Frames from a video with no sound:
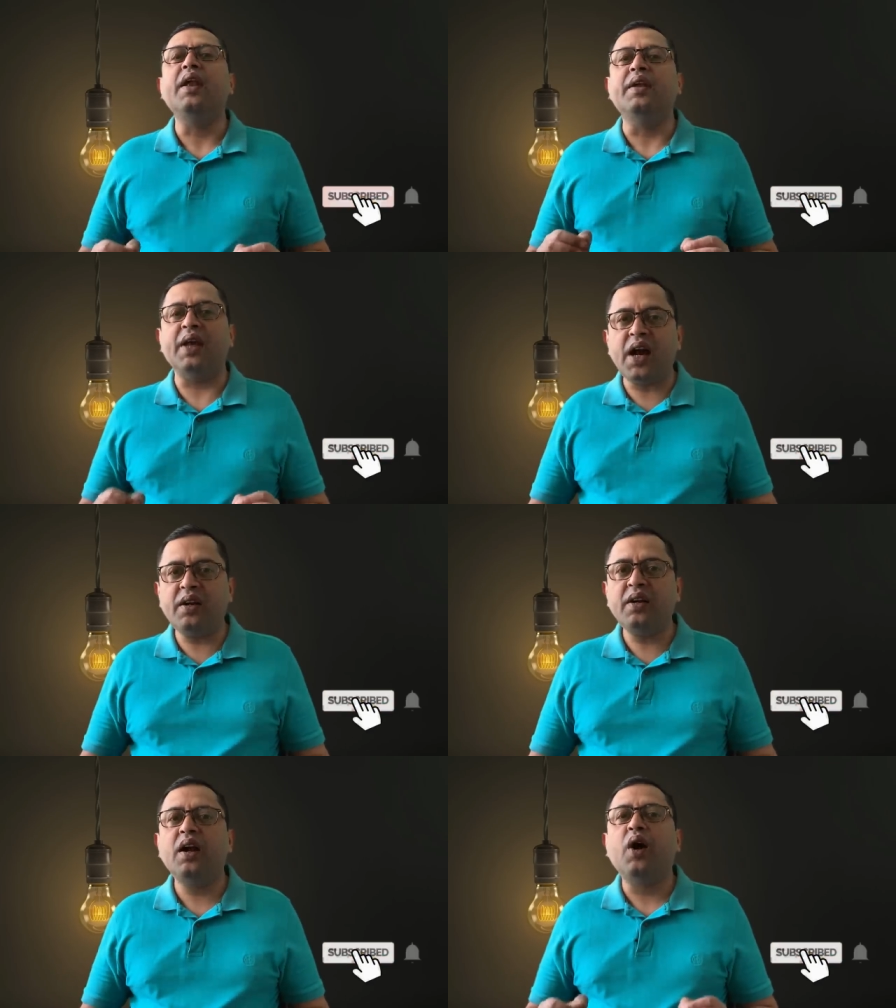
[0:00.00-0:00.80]

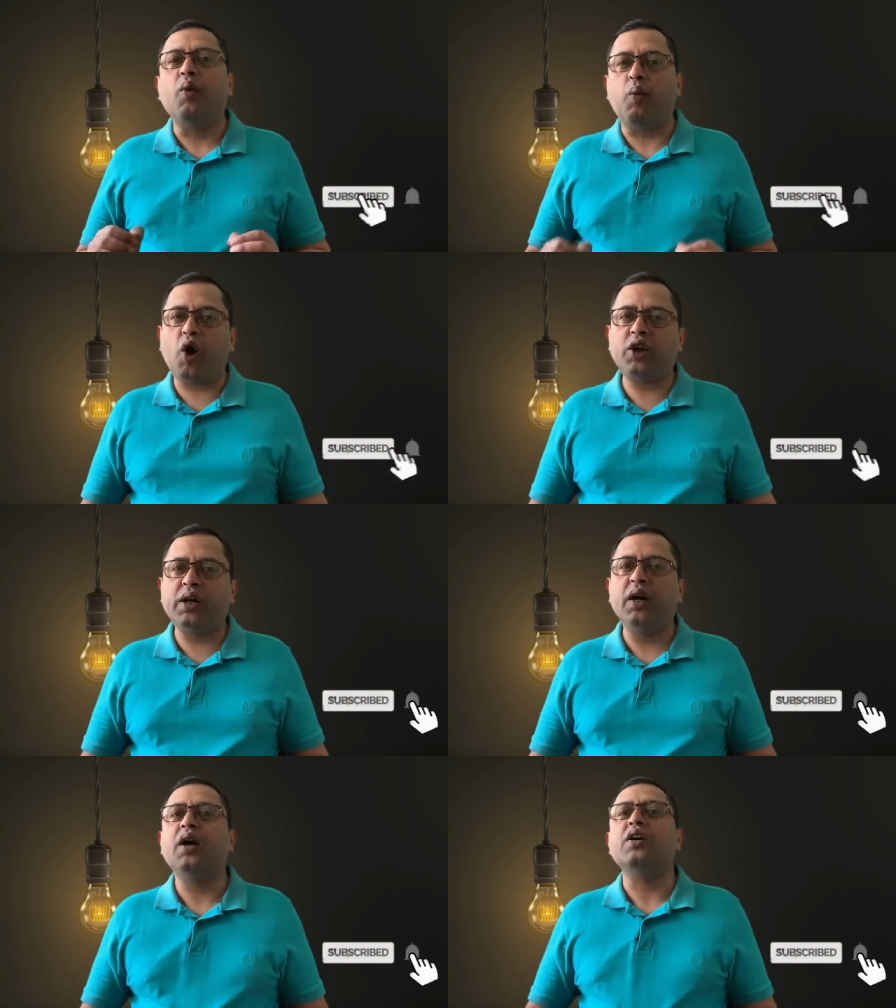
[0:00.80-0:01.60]
None
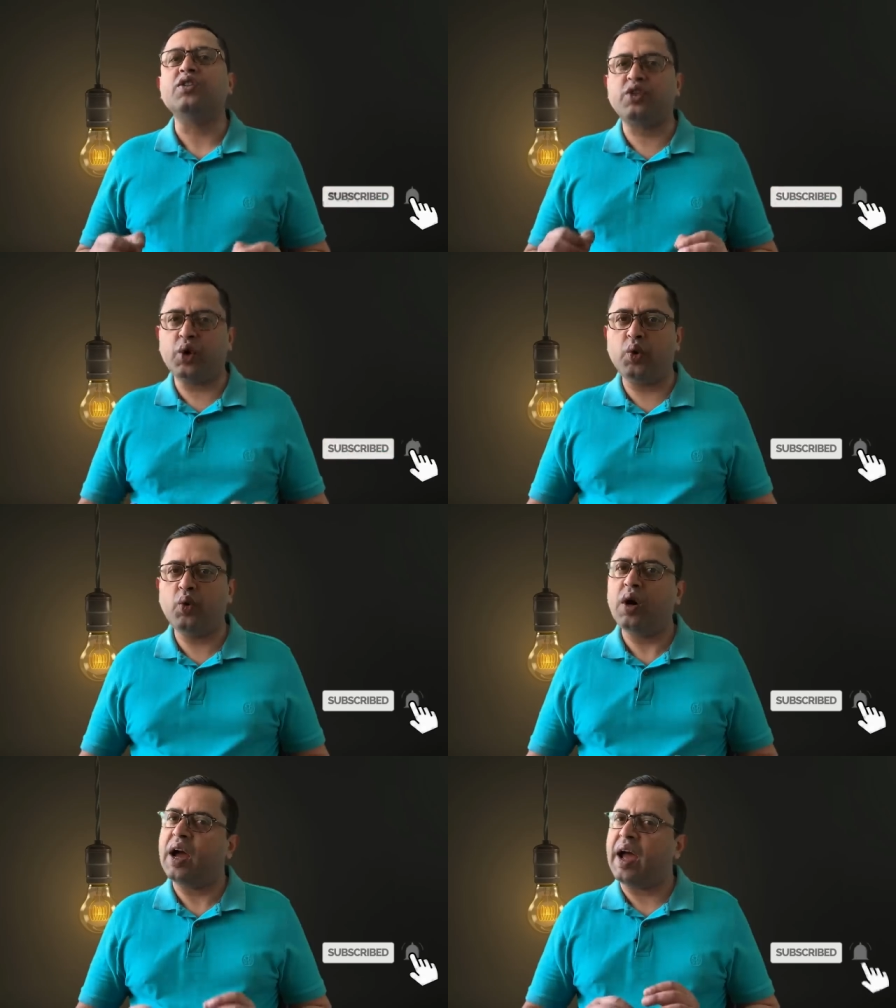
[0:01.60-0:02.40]

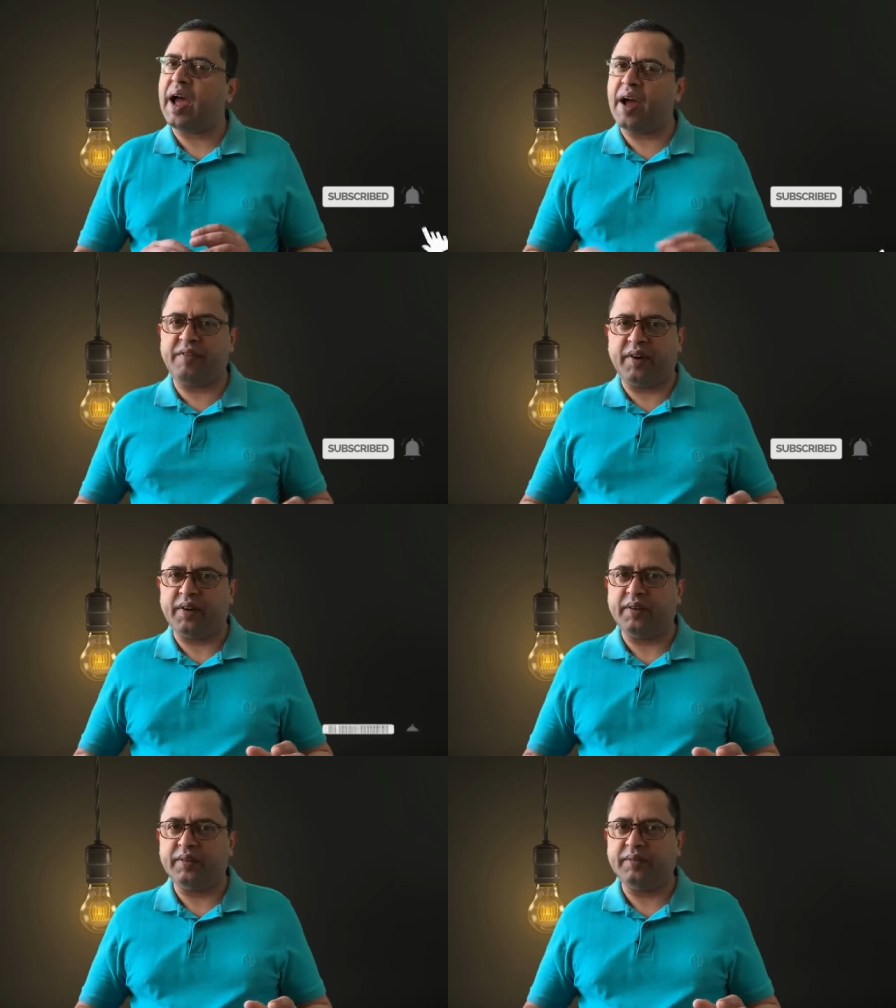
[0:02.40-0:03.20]

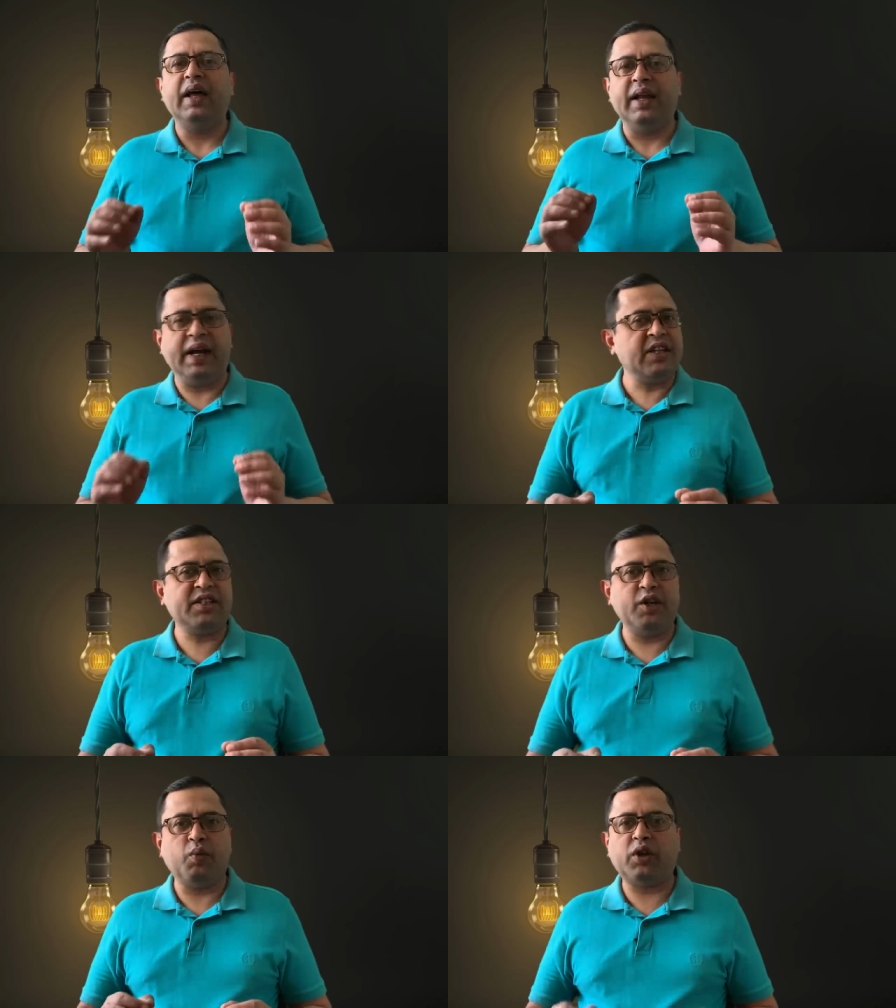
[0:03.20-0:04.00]
whatsoever. Let us
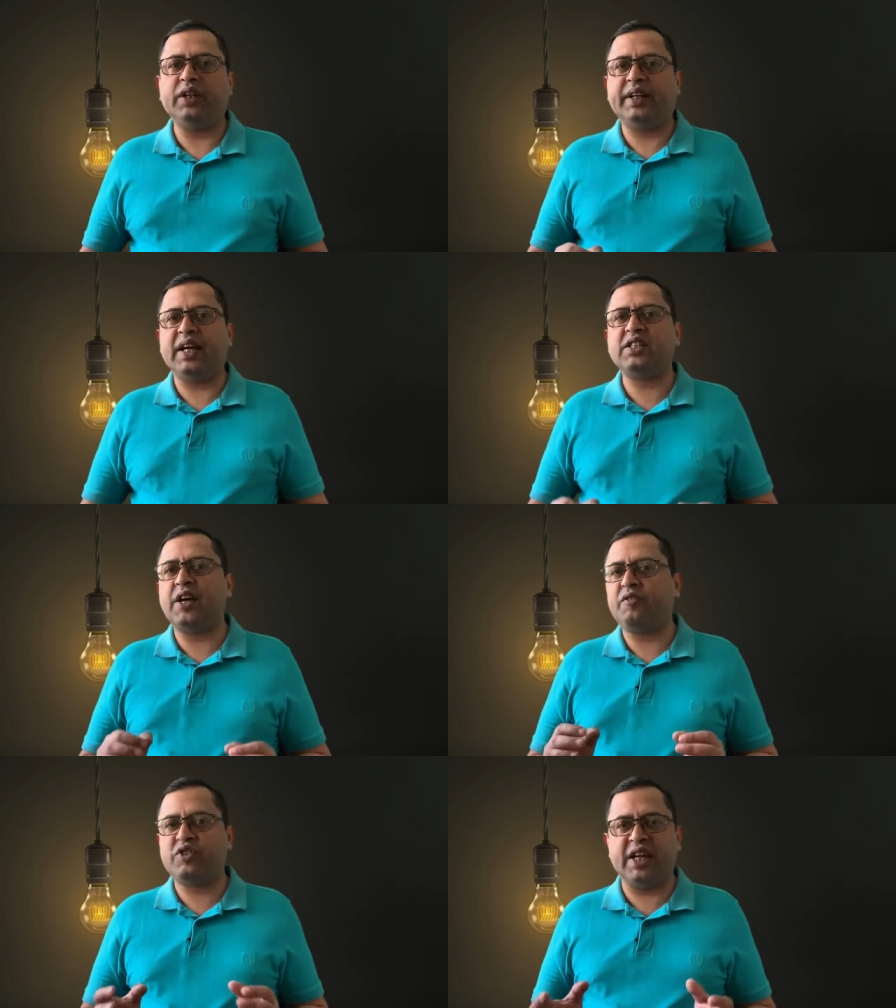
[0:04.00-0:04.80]
see what the texts
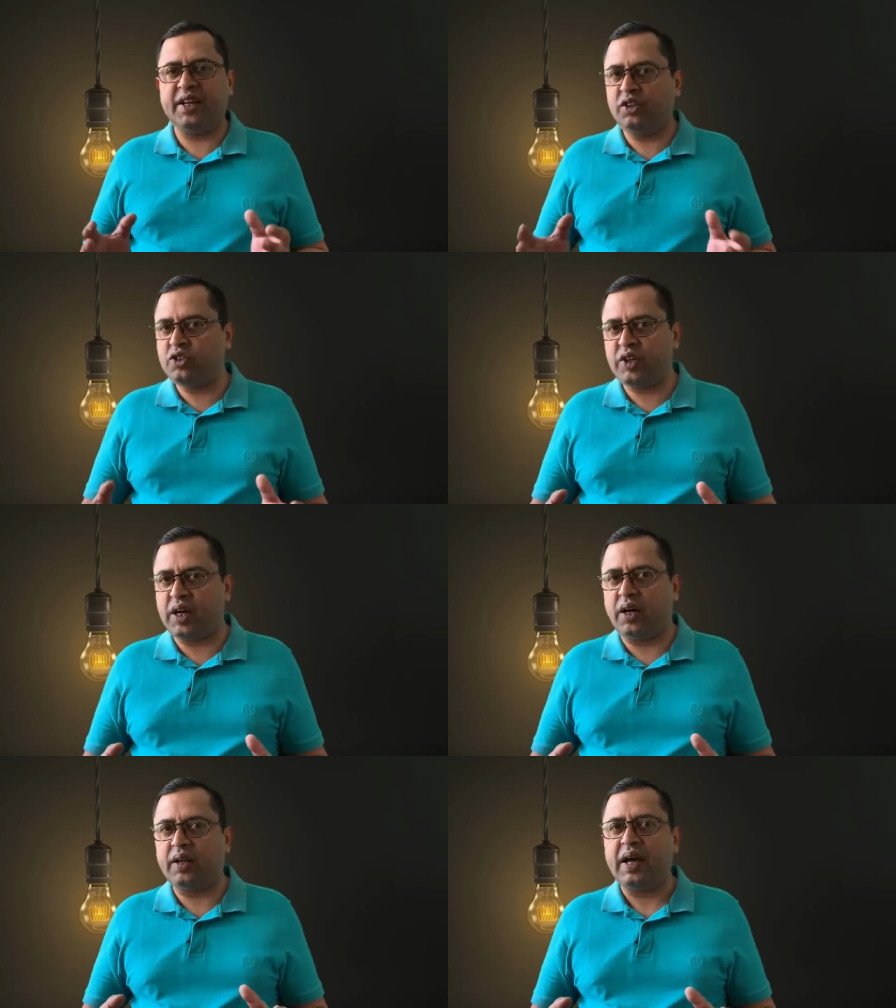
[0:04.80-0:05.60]
have to say in this
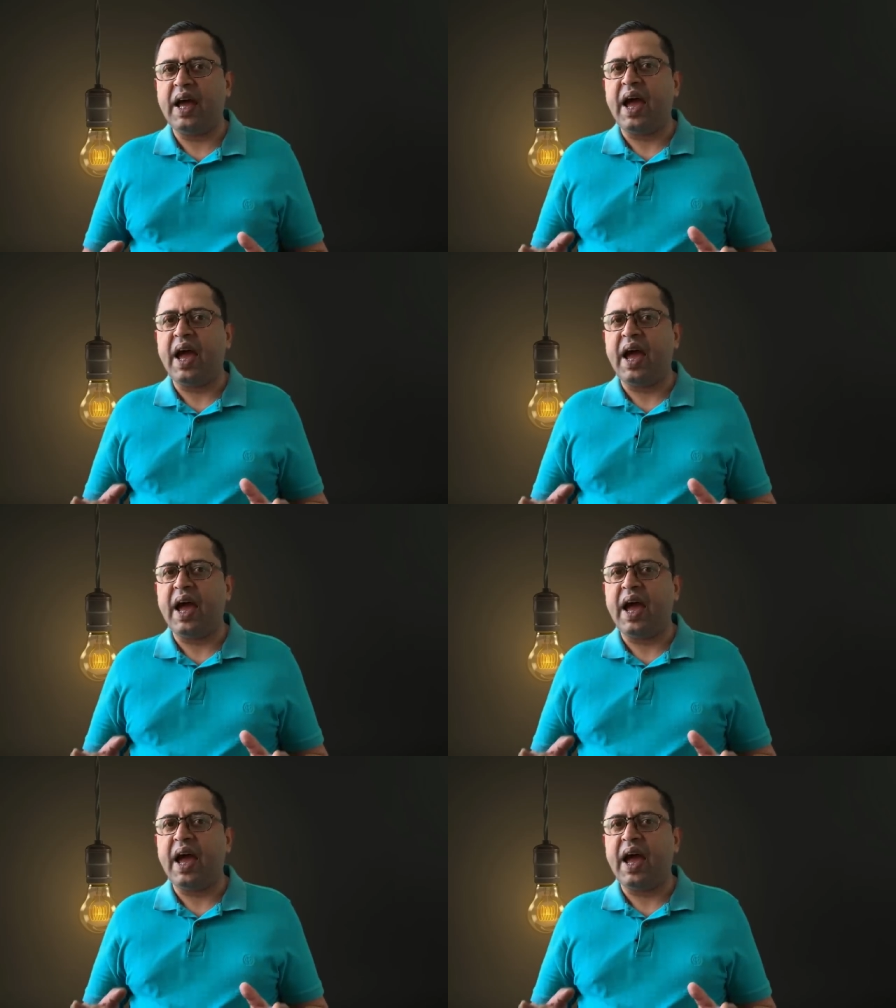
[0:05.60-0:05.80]
regard.